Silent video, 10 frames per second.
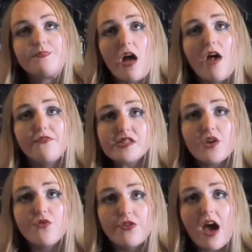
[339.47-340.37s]
And
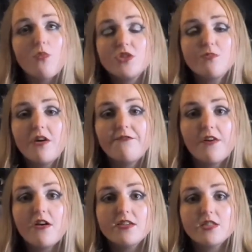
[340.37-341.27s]
so that was my
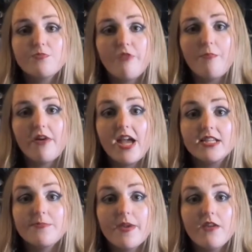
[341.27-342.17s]
first proper
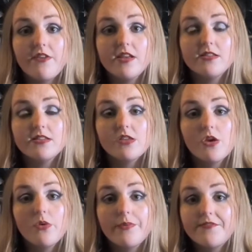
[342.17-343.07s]
experience
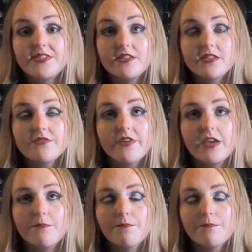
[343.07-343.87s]
with stuttering.